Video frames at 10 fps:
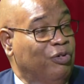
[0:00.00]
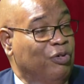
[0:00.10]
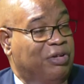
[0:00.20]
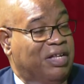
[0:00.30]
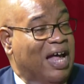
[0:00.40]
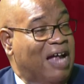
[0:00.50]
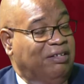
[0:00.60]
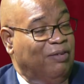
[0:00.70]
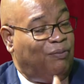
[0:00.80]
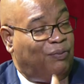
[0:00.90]
you can't
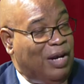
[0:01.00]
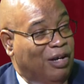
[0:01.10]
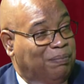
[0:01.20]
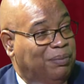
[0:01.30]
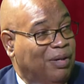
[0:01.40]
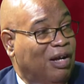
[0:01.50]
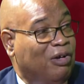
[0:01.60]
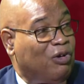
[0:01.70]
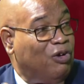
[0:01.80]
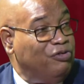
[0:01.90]
develop a
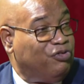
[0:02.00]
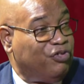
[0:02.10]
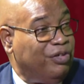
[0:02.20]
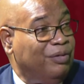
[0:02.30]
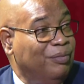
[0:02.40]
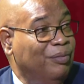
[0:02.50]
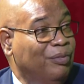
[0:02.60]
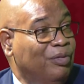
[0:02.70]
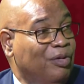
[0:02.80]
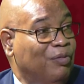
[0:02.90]
country
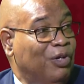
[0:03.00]
mm-hmm.